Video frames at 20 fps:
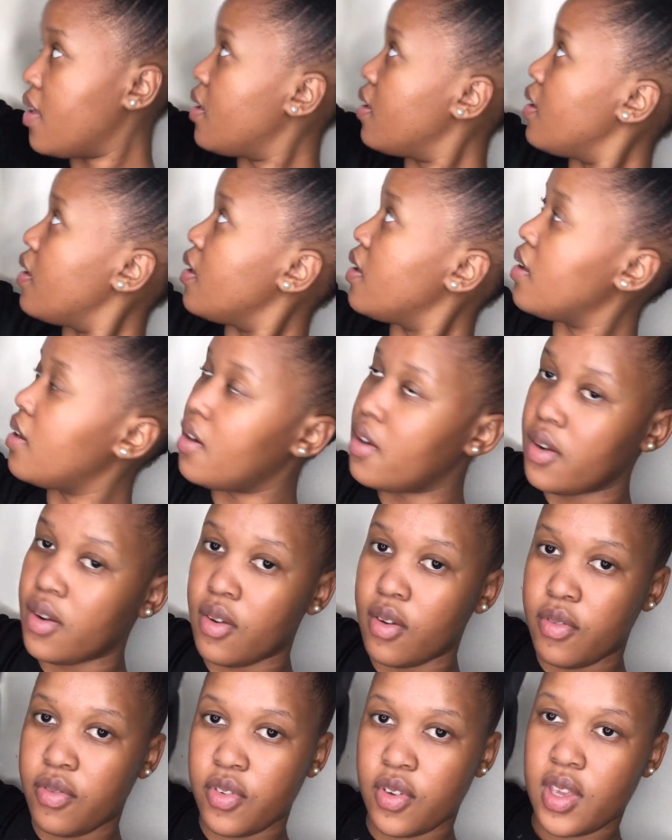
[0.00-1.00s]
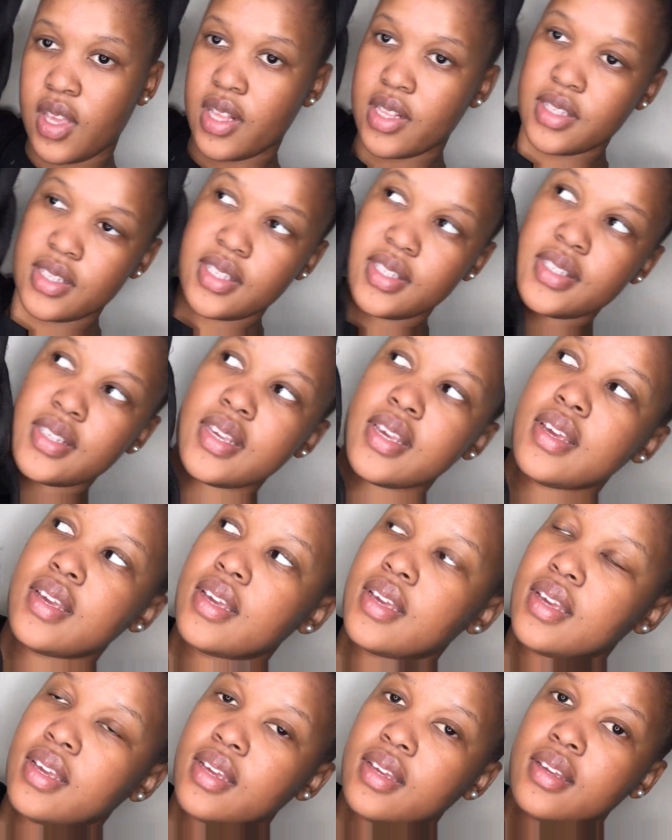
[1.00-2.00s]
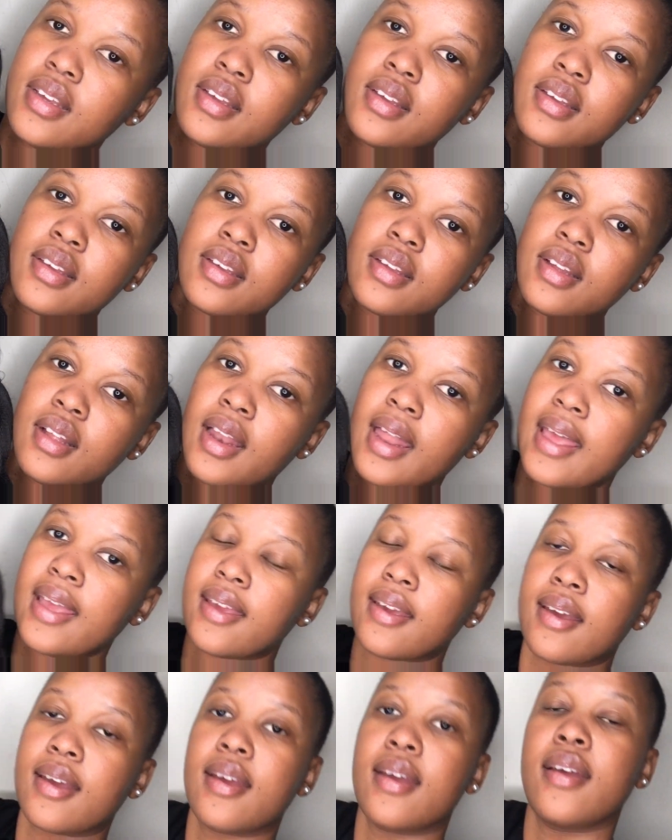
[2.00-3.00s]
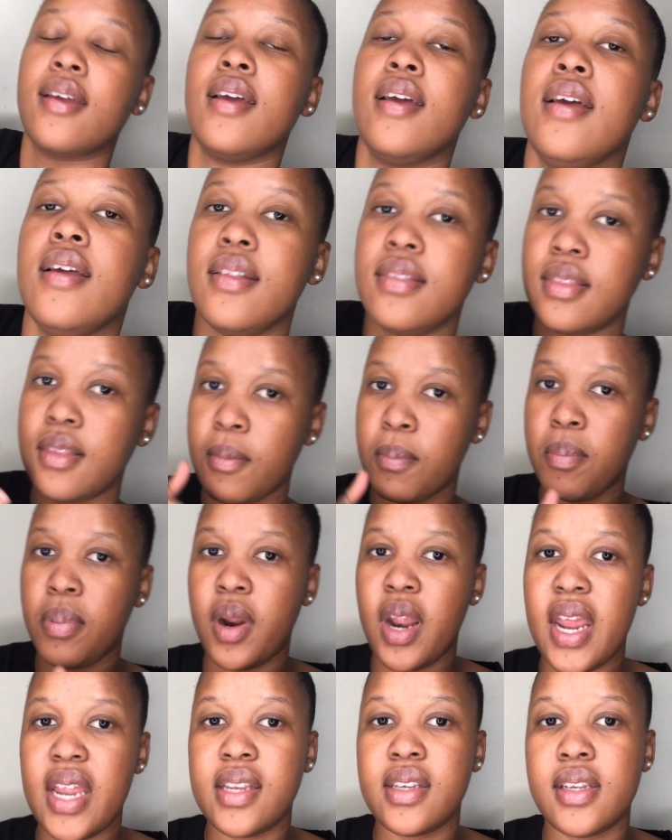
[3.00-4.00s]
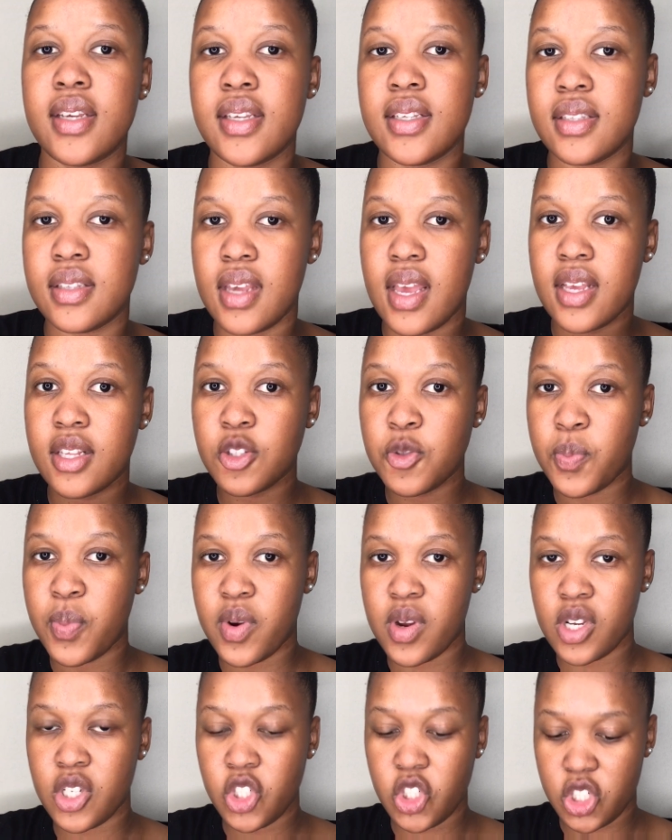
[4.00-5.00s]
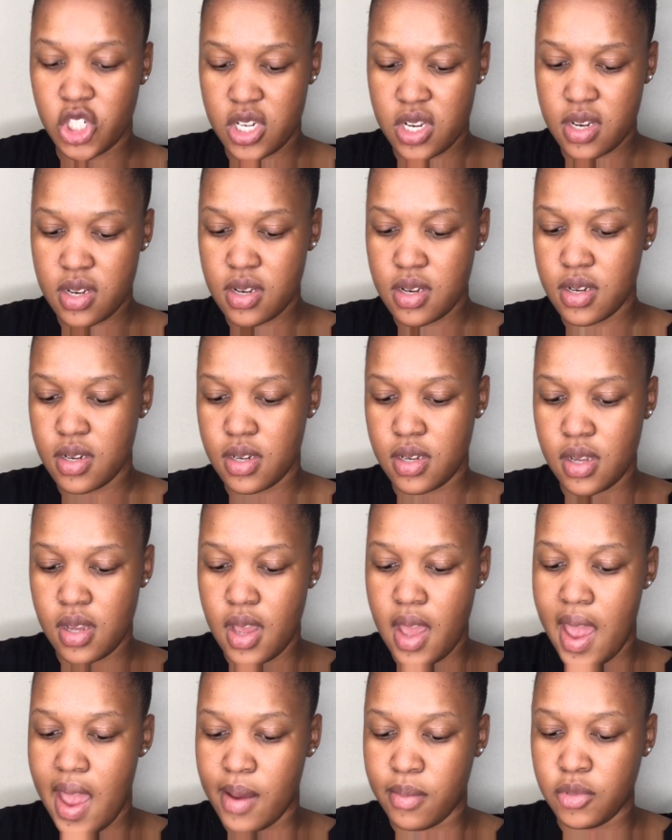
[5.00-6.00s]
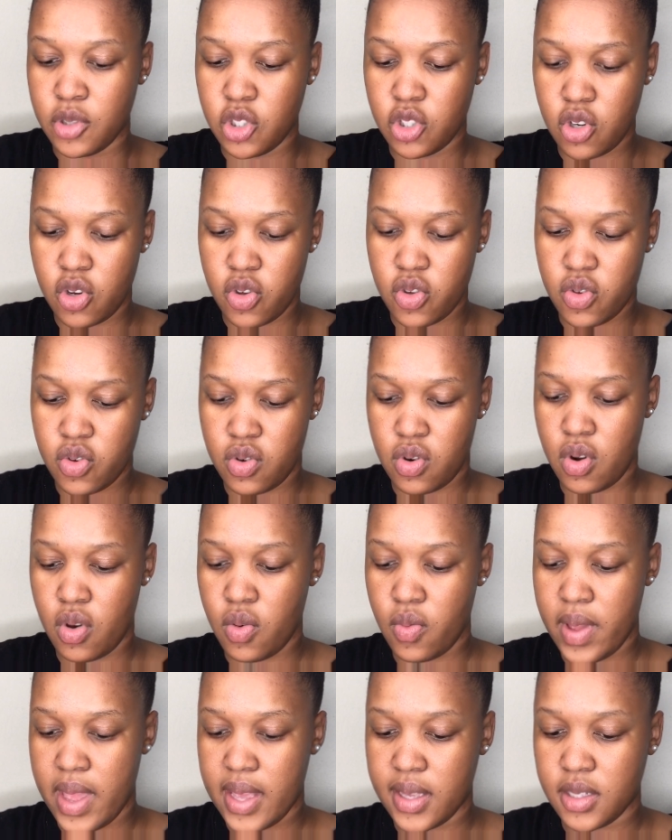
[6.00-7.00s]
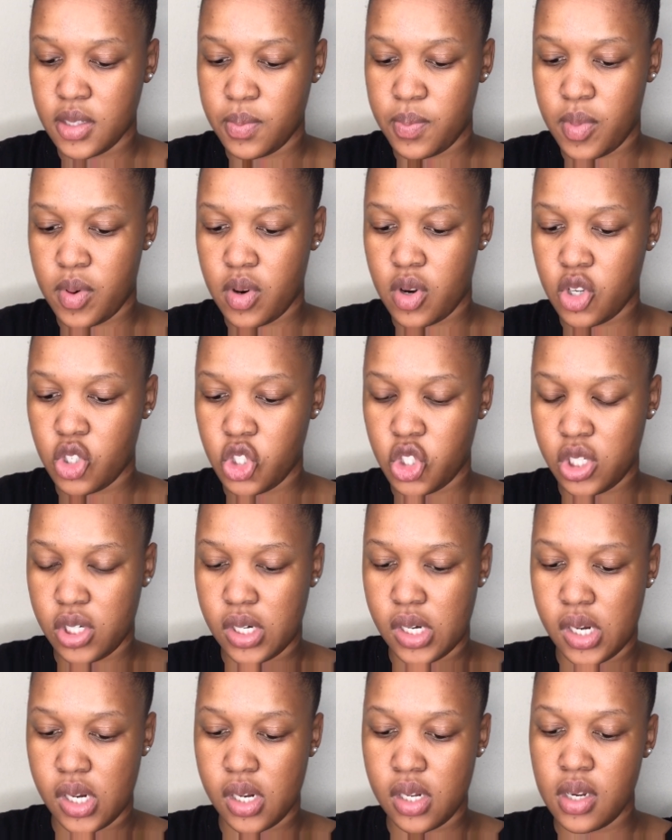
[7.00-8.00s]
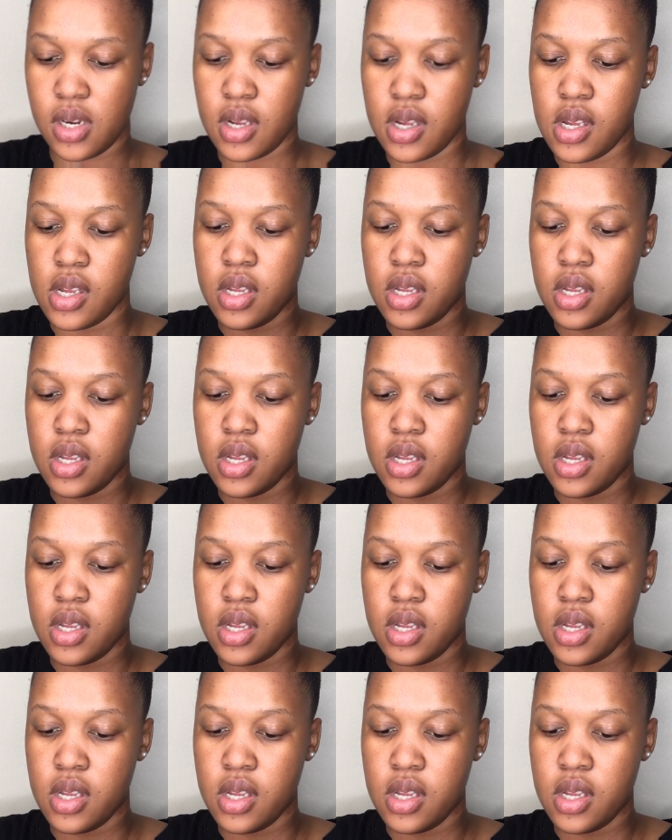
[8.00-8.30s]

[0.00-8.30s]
I don't know if you can see, like the brand is Expression. I'm sure you know Expression.